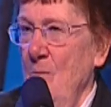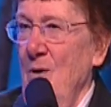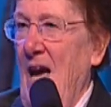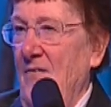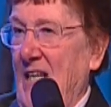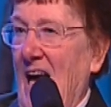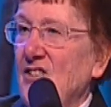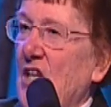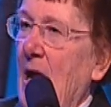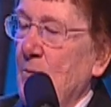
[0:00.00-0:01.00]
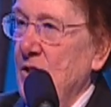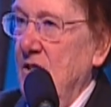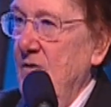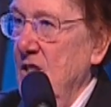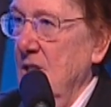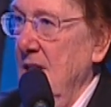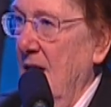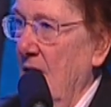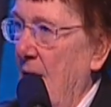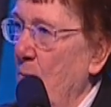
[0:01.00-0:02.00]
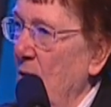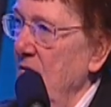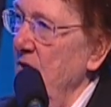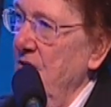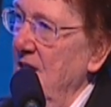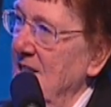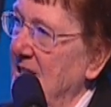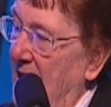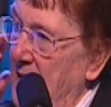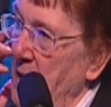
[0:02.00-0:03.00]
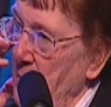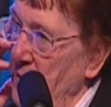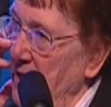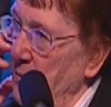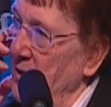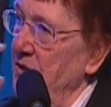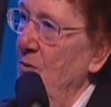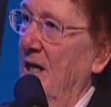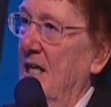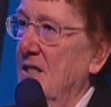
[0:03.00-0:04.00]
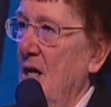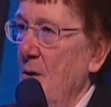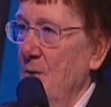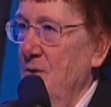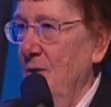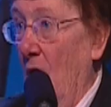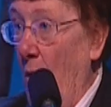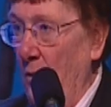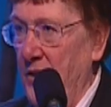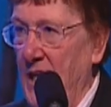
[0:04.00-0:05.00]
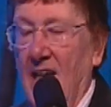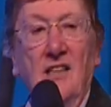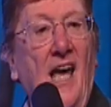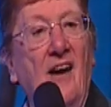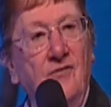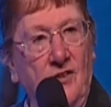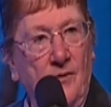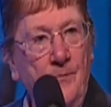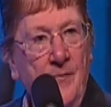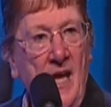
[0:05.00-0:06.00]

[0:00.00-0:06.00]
We have the Alzheimer's division there, and one of the things that we, we're doing is we're doing a whole thing on laughter